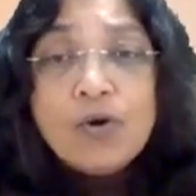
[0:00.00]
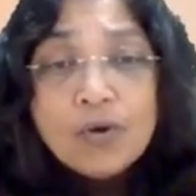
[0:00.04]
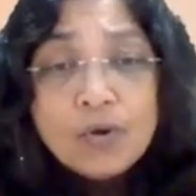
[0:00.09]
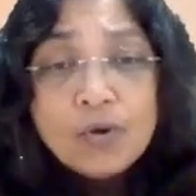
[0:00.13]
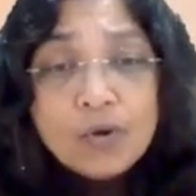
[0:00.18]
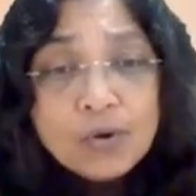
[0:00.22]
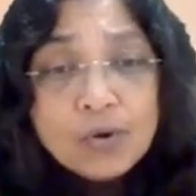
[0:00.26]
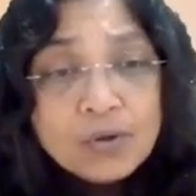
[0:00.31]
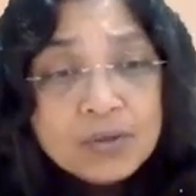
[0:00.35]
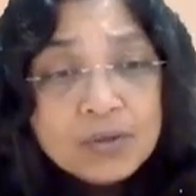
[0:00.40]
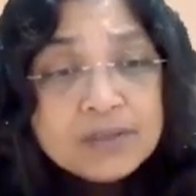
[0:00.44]

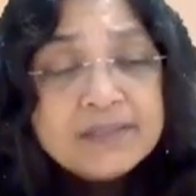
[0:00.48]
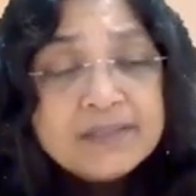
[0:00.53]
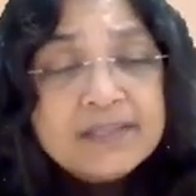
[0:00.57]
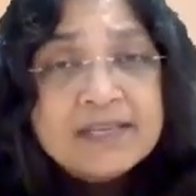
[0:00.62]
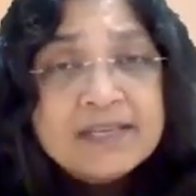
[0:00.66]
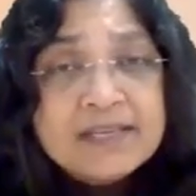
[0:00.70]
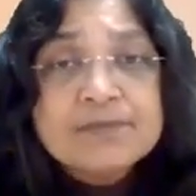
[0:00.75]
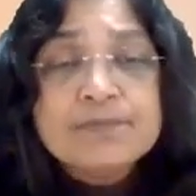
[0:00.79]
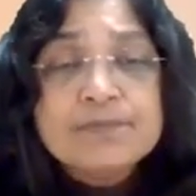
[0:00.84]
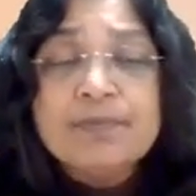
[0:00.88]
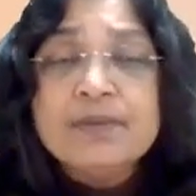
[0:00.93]
all
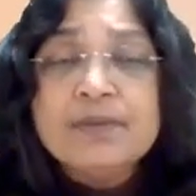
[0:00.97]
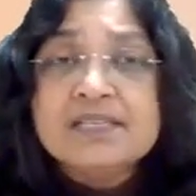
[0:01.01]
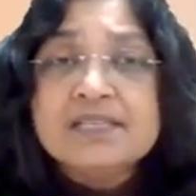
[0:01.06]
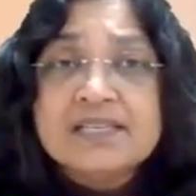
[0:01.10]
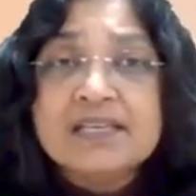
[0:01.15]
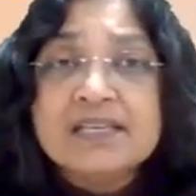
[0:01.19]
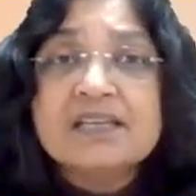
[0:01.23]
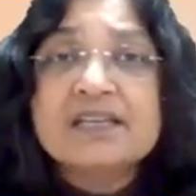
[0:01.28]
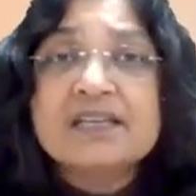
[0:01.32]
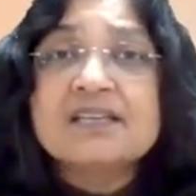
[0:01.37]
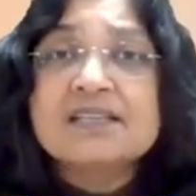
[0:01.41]
these
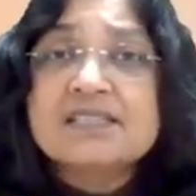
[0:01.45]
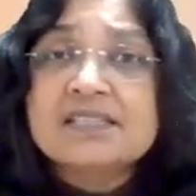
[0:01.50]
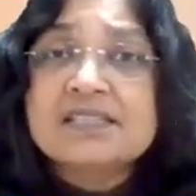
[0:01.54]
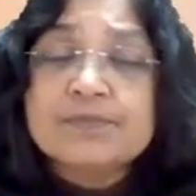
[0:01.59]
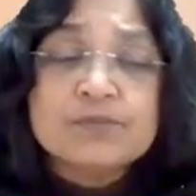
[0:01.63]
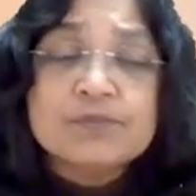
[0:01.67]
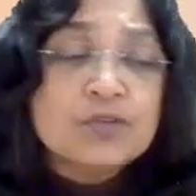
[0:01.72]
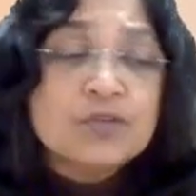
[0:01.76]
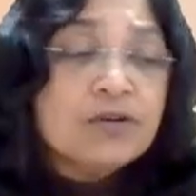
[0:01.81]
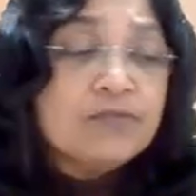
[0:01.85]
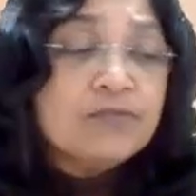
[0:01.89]
basic
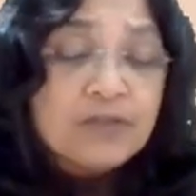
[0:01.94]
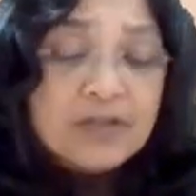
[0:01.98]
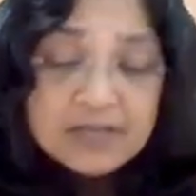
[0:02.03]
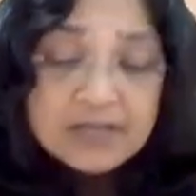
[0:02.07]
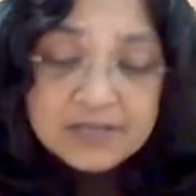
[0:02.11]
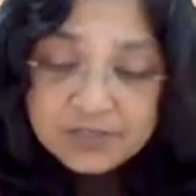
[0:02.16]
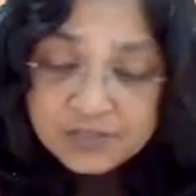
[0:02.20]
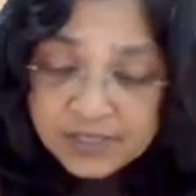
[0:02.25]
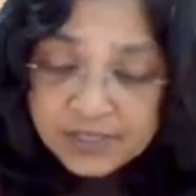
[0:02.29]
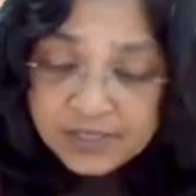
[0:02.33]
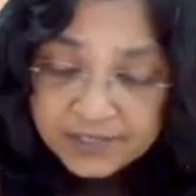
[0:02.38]
concepts of
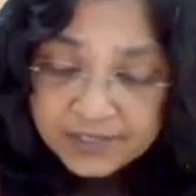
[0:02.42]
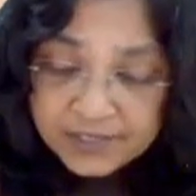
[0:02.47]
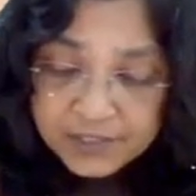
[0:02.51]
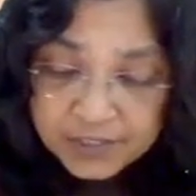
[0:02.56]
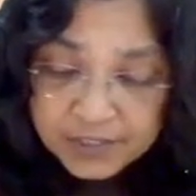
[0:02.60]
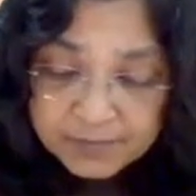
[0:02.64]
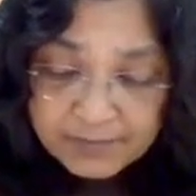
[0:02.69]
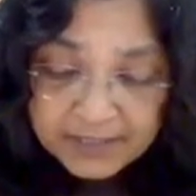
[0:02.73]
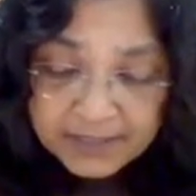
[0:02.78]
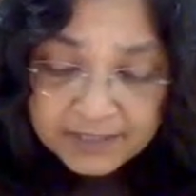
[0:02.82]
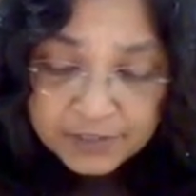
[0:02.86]

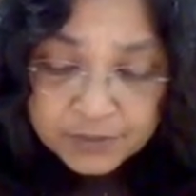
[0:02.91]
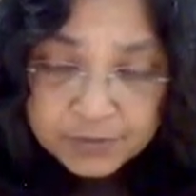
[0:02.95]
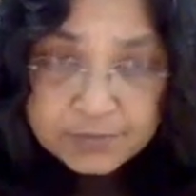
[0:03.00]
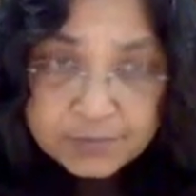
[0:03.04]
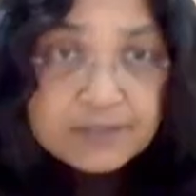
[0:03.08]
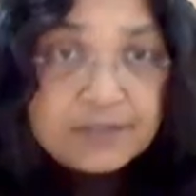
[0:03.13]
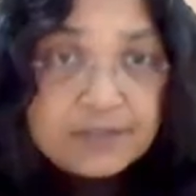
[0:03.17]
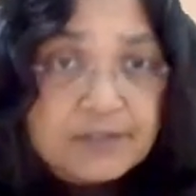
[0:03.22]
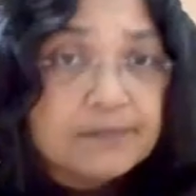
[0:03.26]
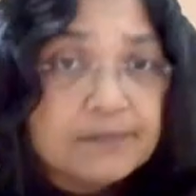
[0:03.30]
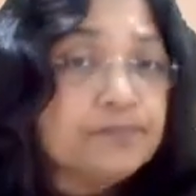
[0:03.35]
strategic
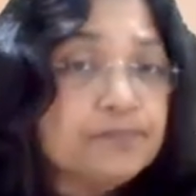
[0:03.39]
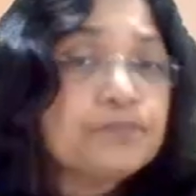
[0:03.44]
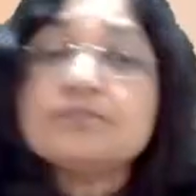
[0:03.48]
management.